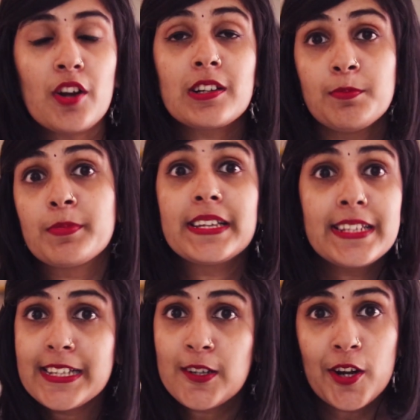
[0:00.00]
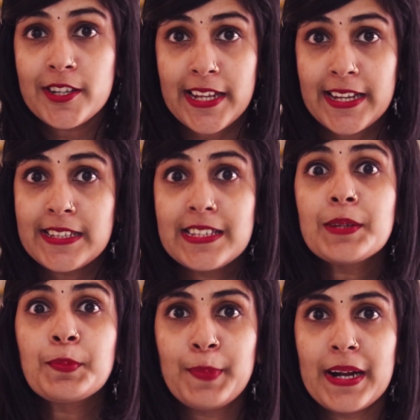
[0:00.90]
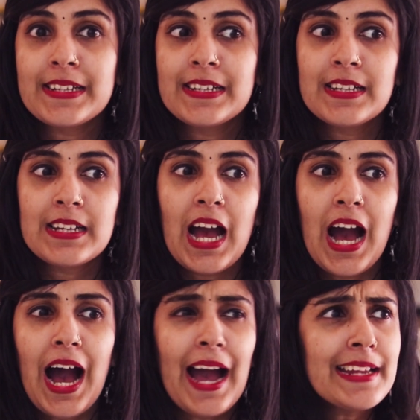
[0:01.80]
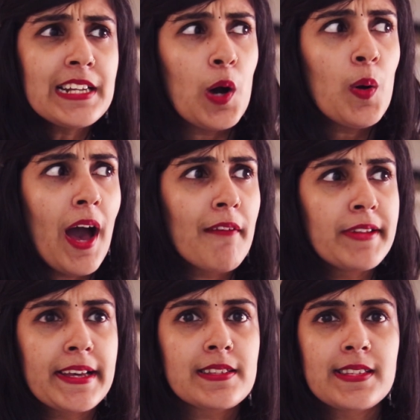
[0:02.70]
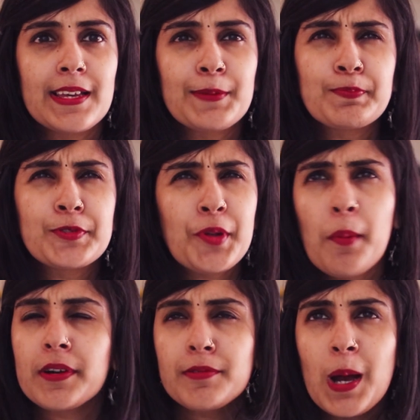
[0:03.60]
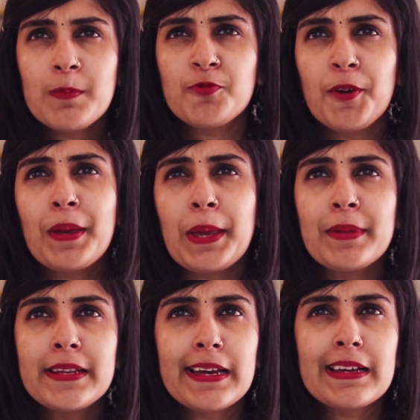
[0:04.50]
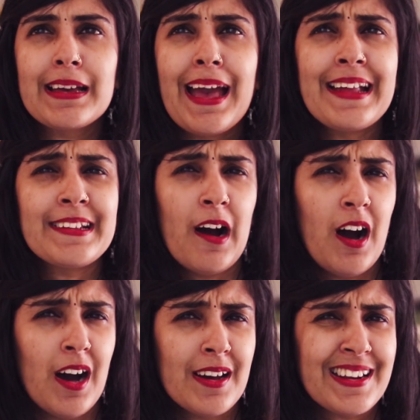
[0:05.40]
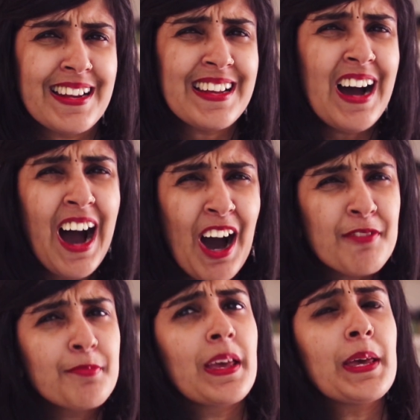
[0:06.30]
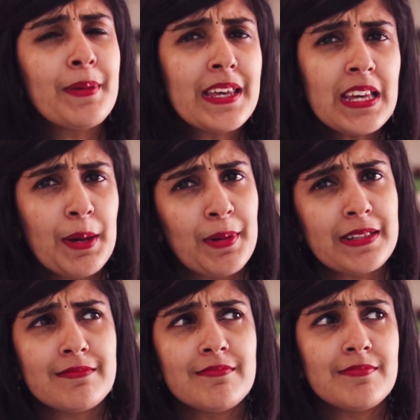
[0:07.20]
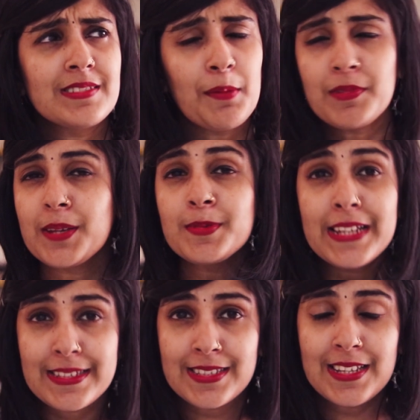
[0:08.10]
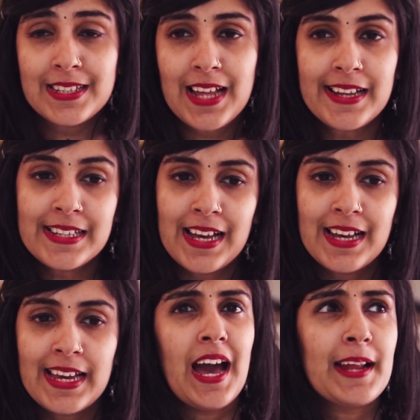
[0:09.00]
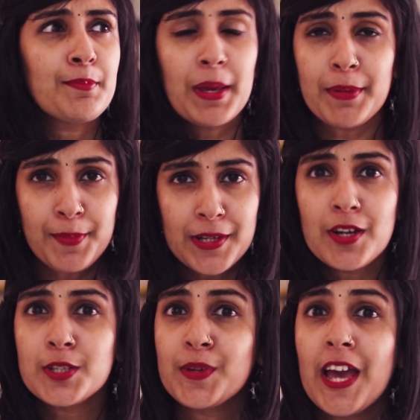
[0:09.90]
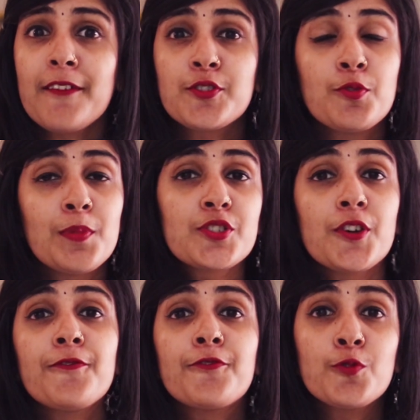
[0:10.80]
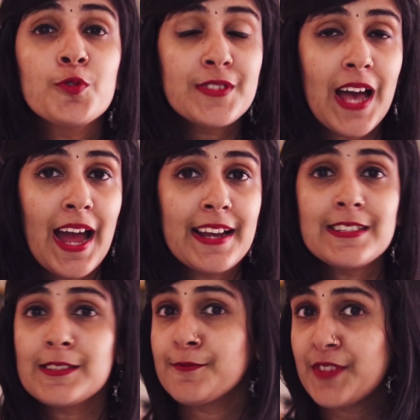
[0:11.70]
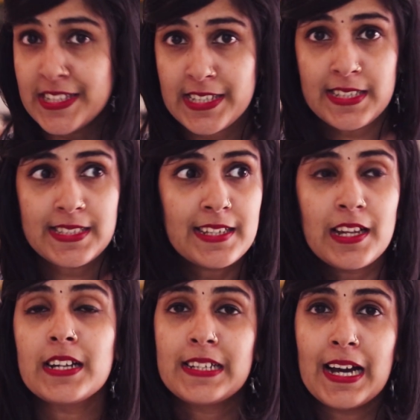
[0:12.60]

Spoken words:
not completely gone or anything, but I now have like say stomach cramps for maybe like an hour and a half maybe, but sometimes lesser than that. And maybe because we have so much of fruits and veggies in our